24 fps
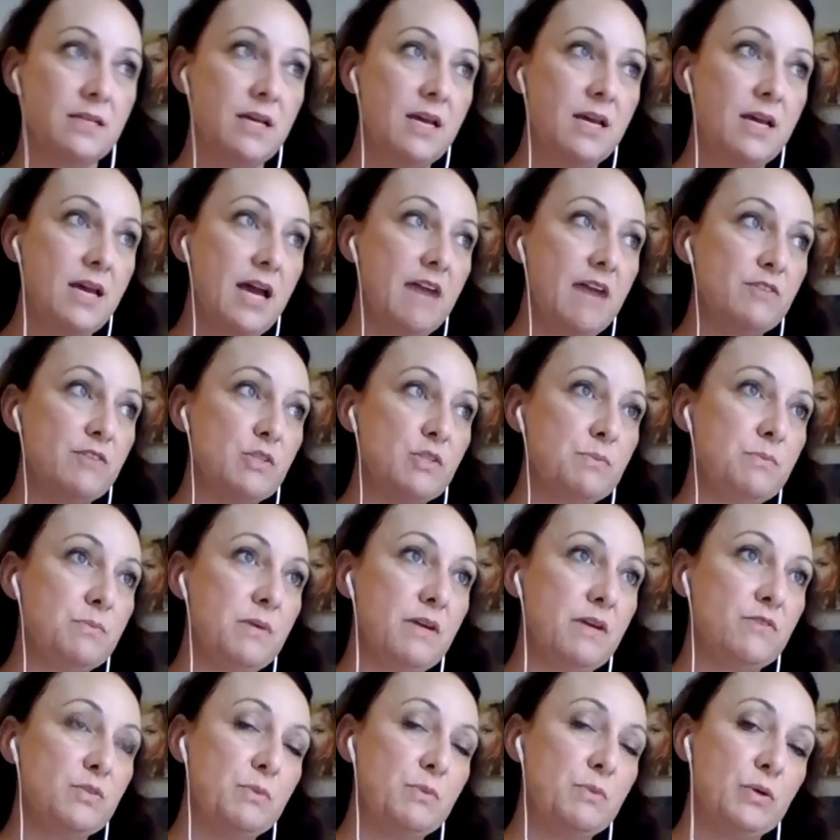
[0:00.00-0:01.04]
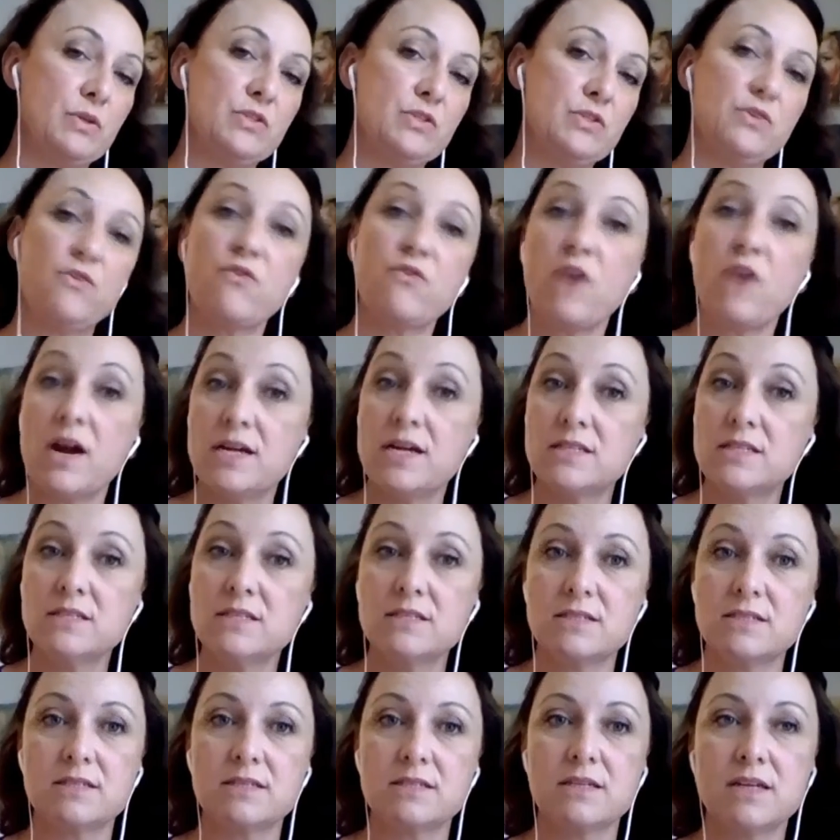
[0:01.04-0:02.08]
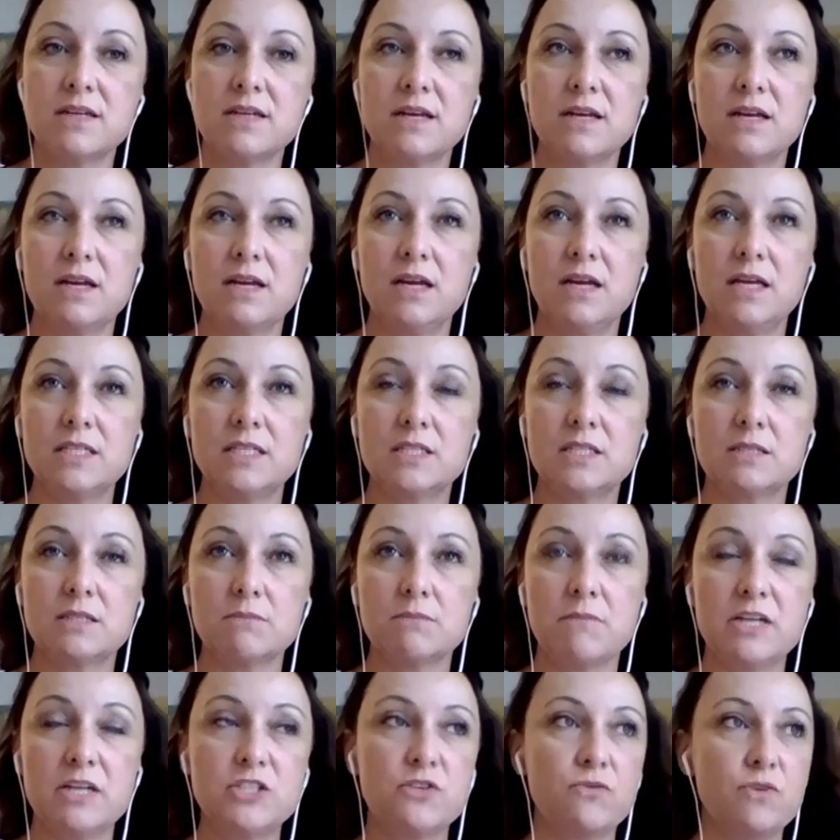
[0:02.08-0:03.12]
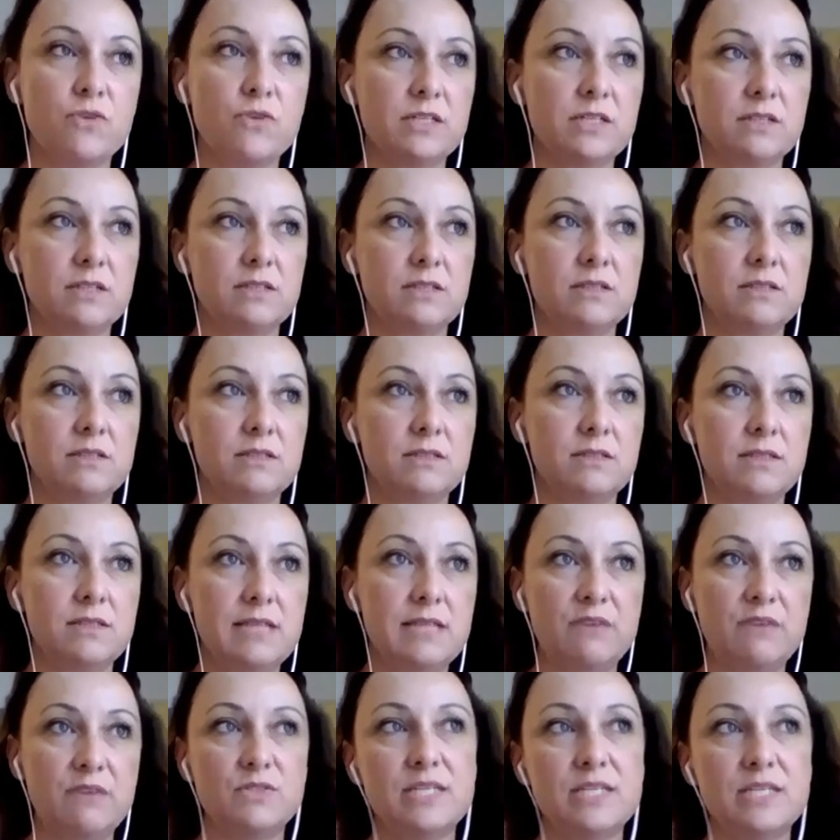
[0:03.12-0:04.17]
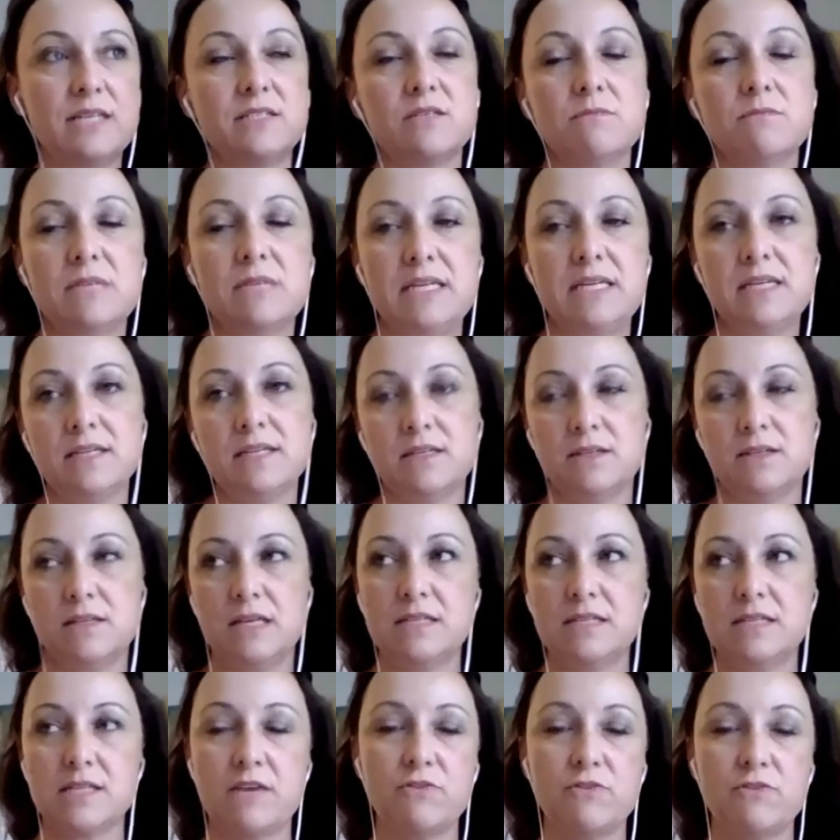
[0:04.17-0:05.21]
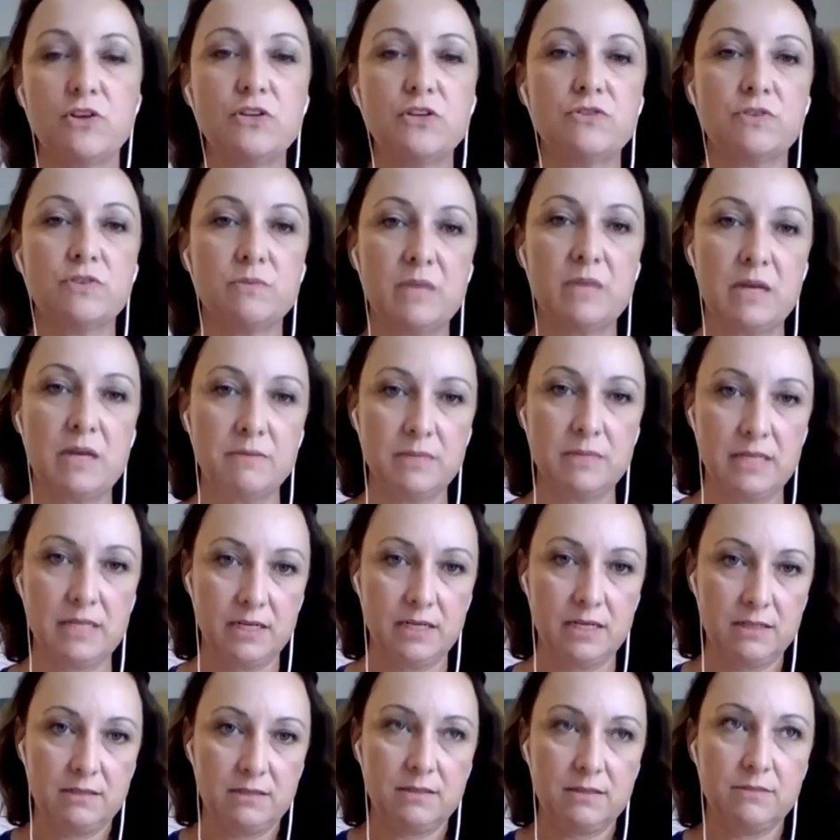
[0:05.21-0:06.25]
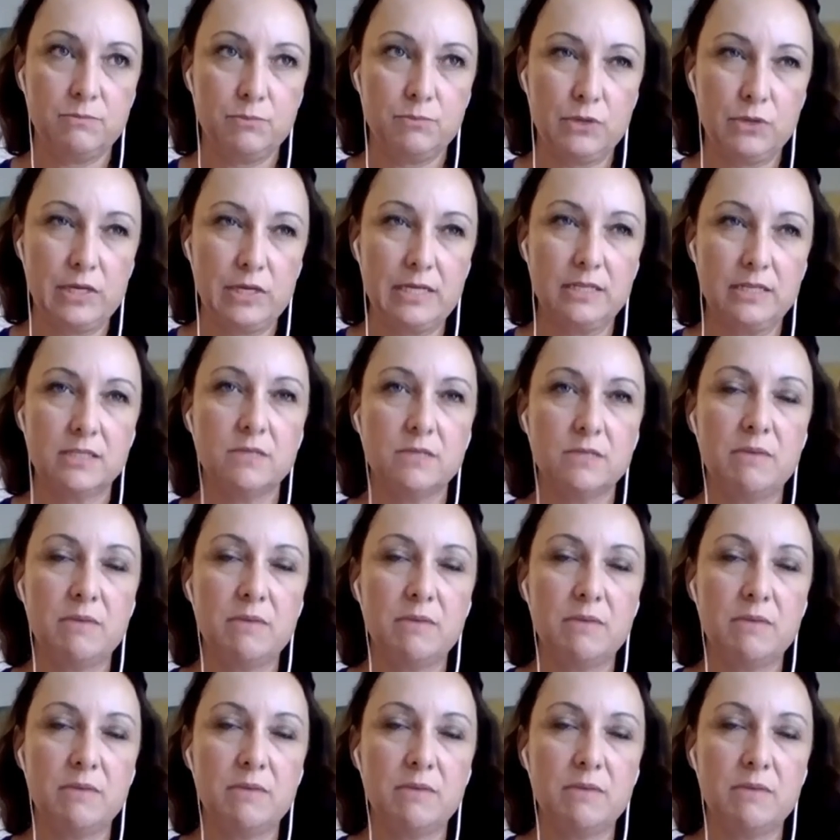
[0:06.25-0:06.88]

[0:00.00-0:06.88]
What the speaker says: I've spoken to friends, and it's much of what they've said to me and things I've heard from them and that I bring into my